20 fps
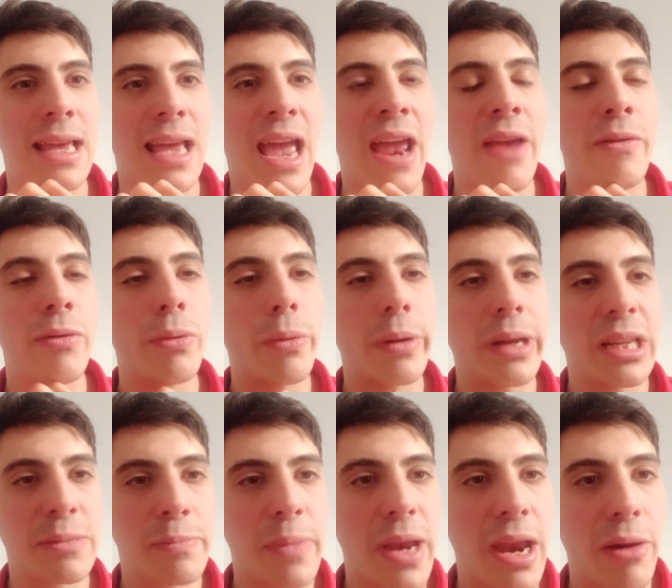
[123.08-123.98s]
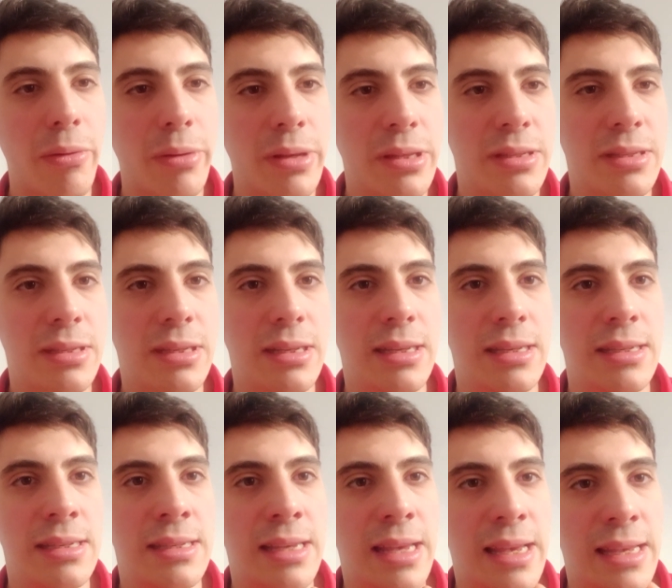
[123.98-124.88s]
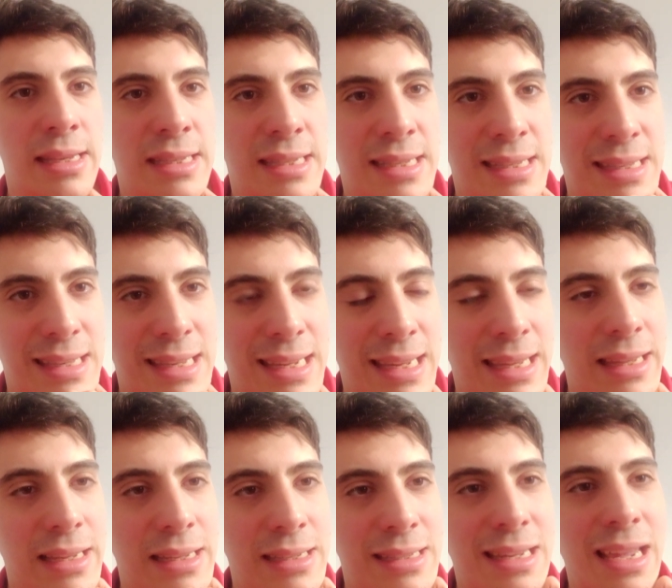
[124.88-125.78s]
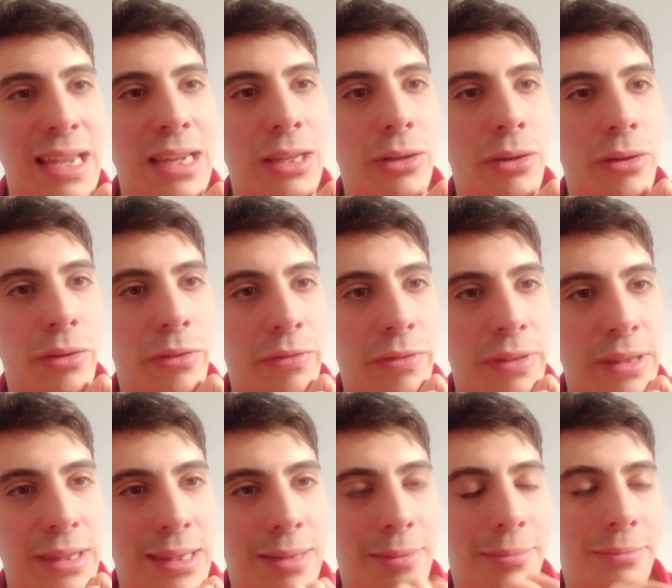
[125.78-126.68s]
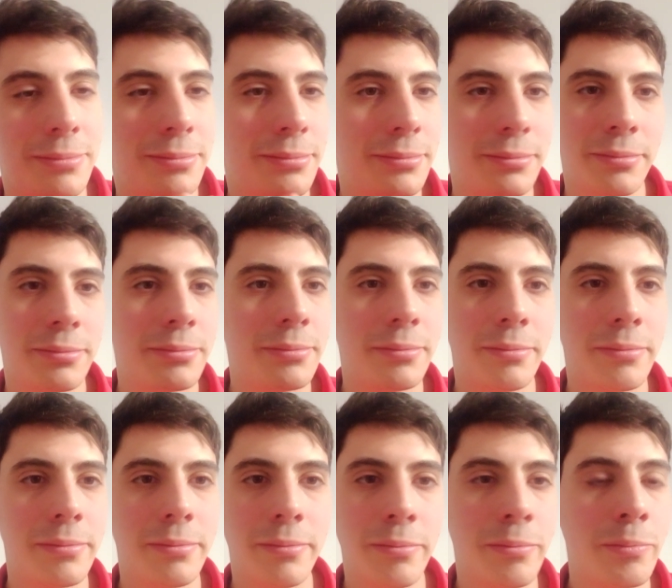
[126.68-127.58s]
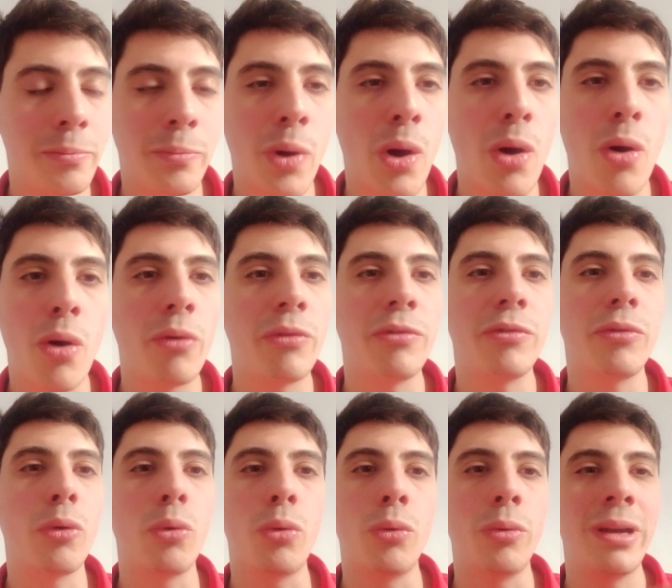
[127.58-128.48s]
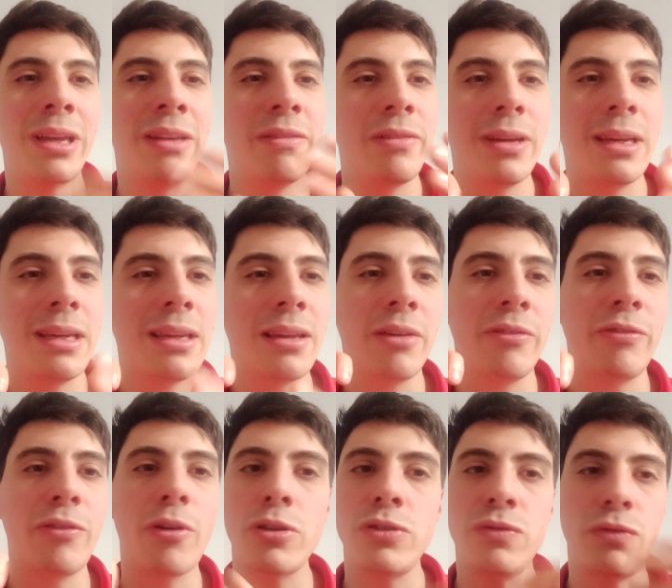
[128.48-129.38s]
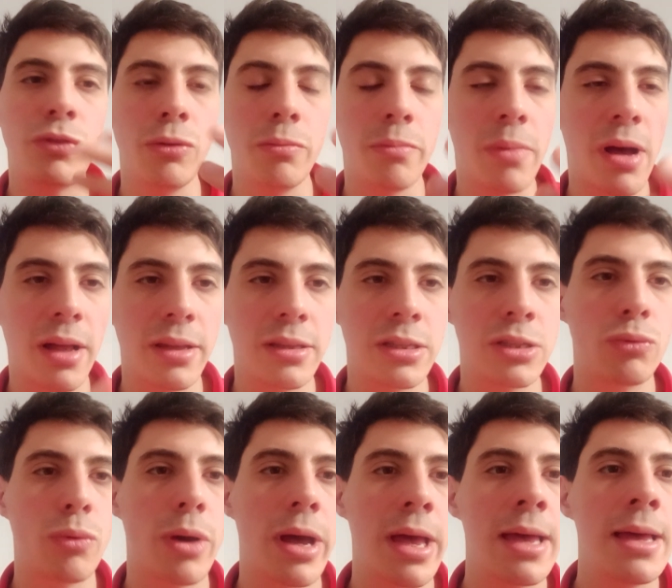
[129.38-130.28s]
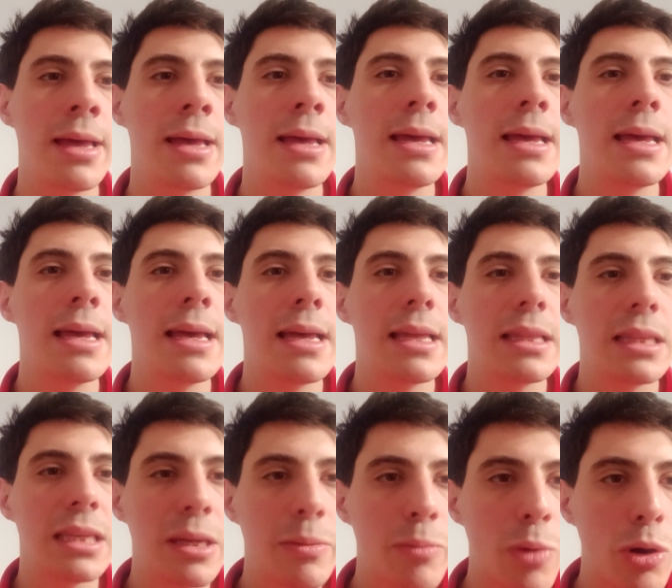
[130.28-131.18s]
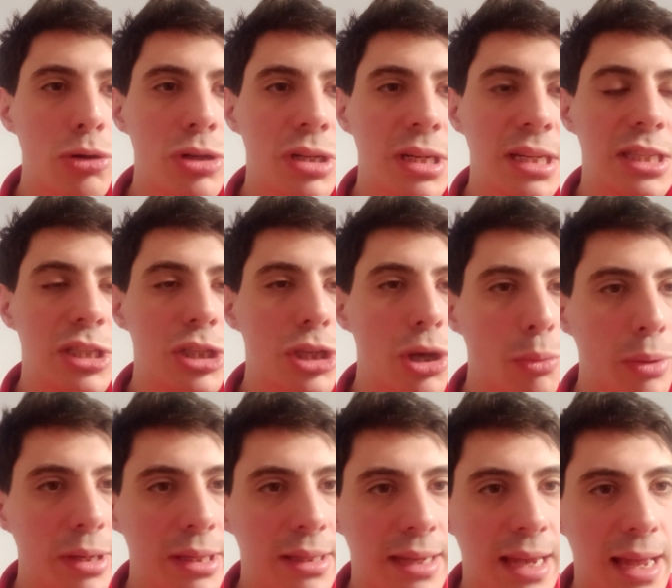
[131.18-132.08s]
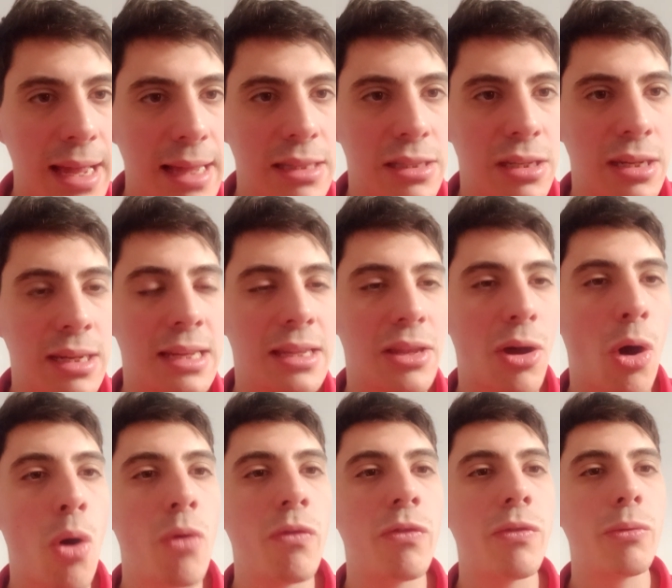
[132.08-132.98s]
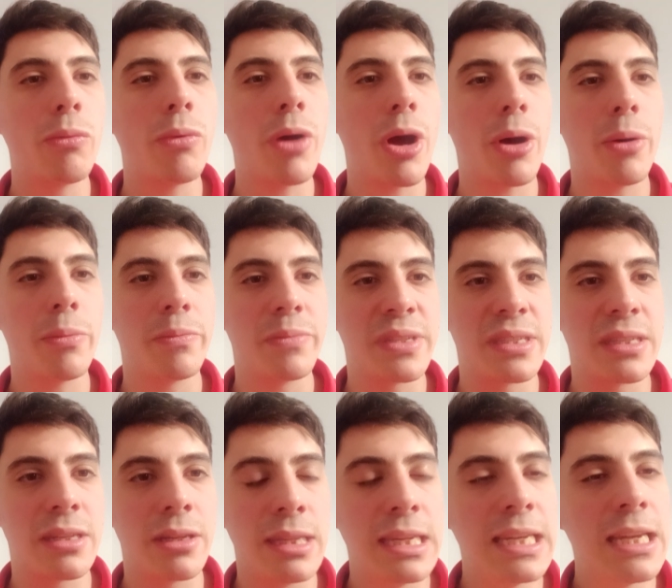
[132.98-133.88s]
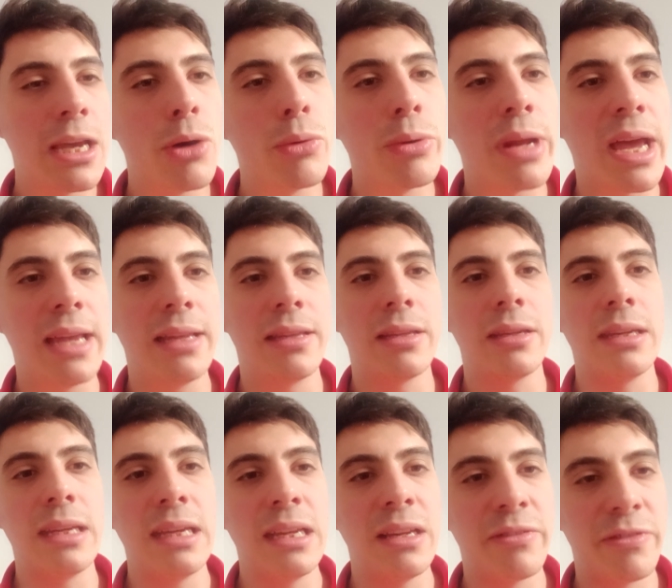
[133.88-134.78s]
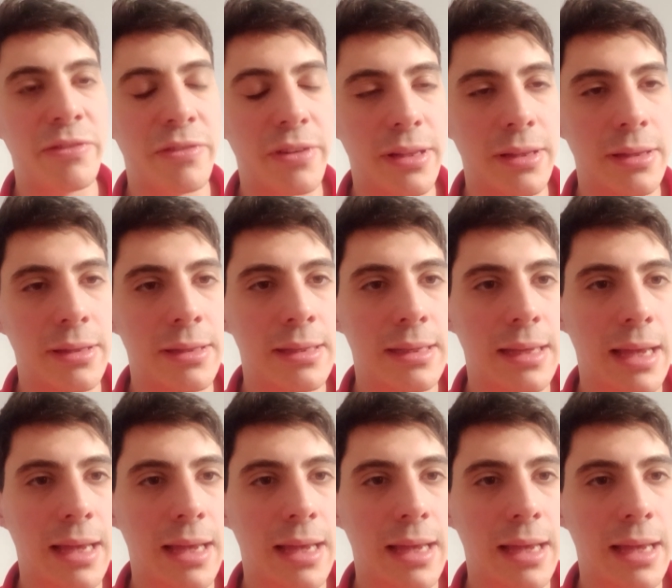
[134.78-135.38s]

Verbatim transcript: everyone experiences as in a state of birth or even in the first few months, where the emotion is so intense that it overwhelms the neonate and the infant,